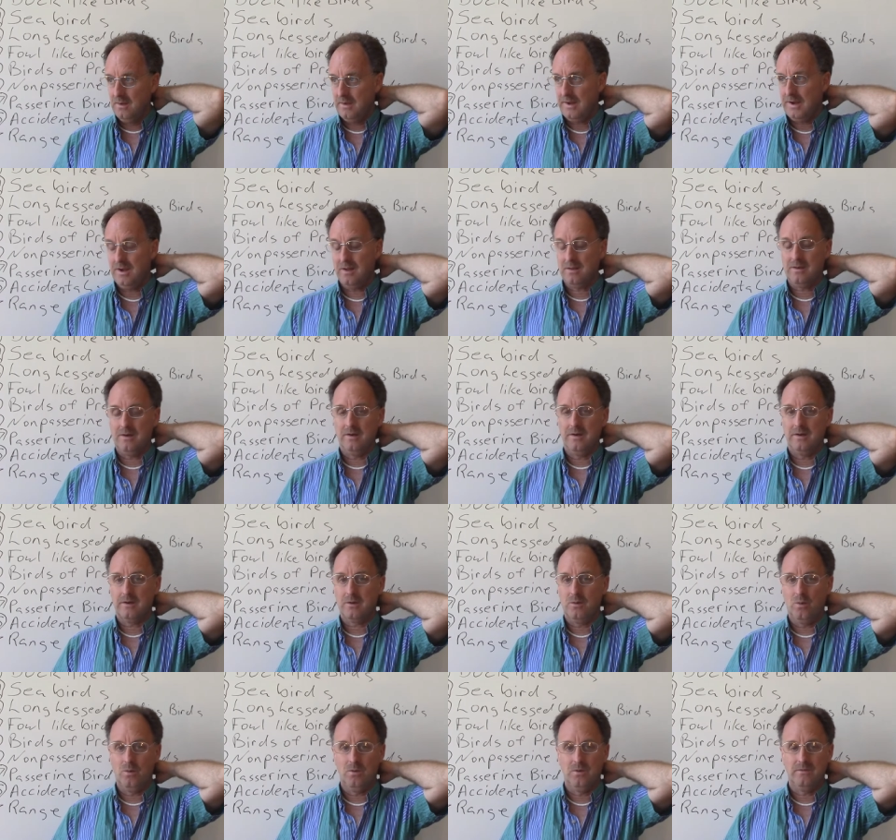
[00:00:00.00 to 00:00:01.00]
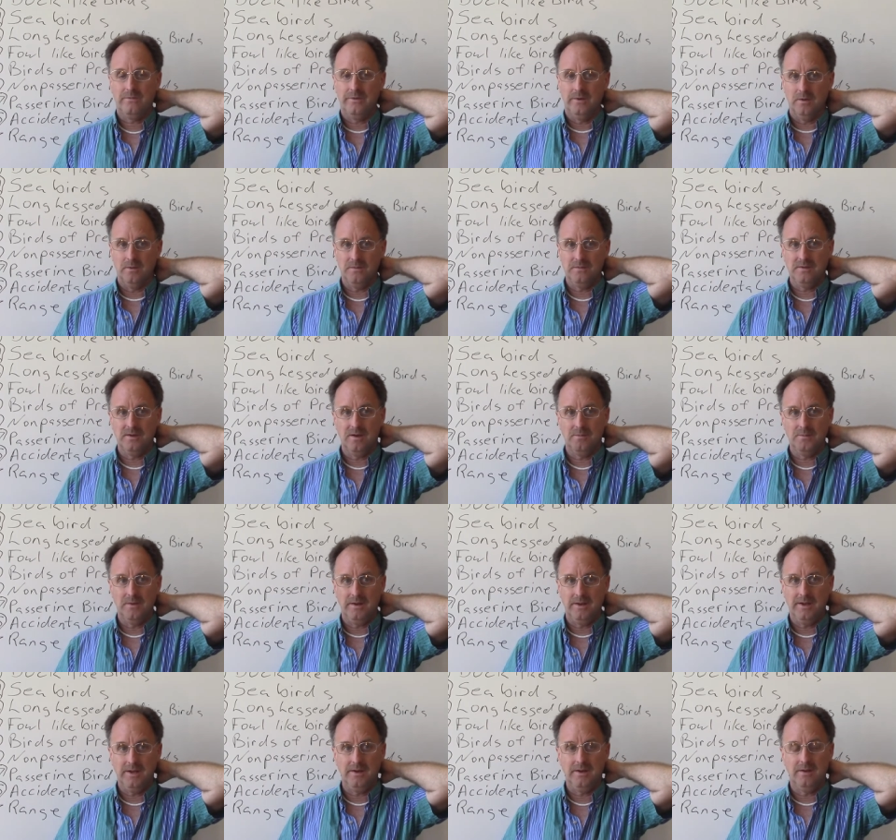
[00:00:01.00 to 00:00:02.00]
out there in a cornfield or something
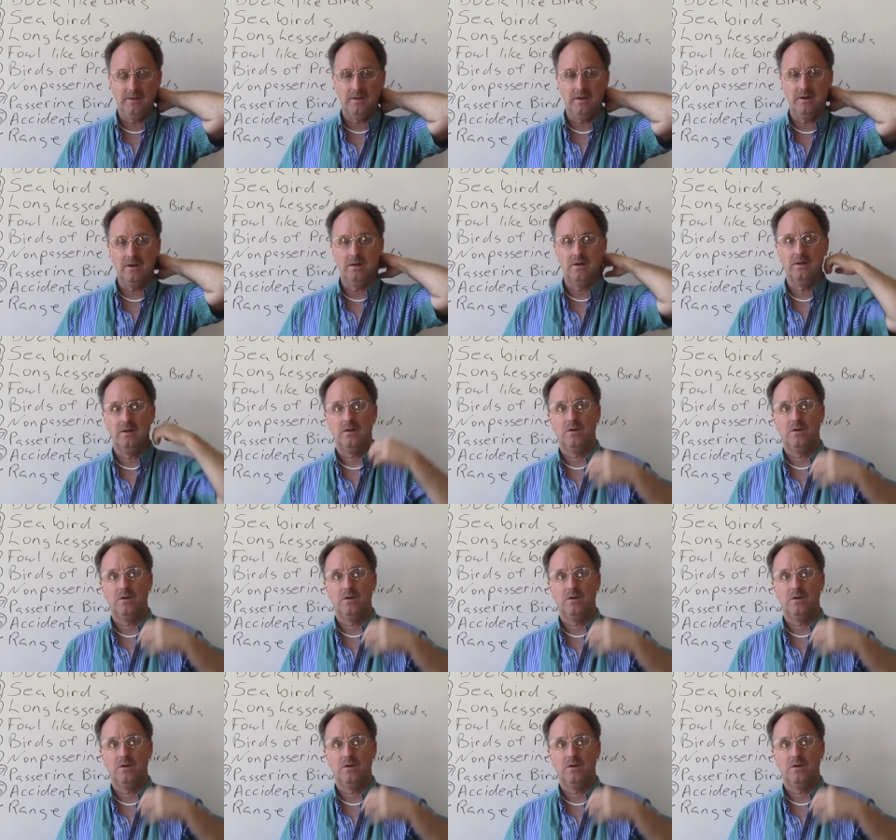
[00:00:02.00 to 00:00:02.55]
eating uh,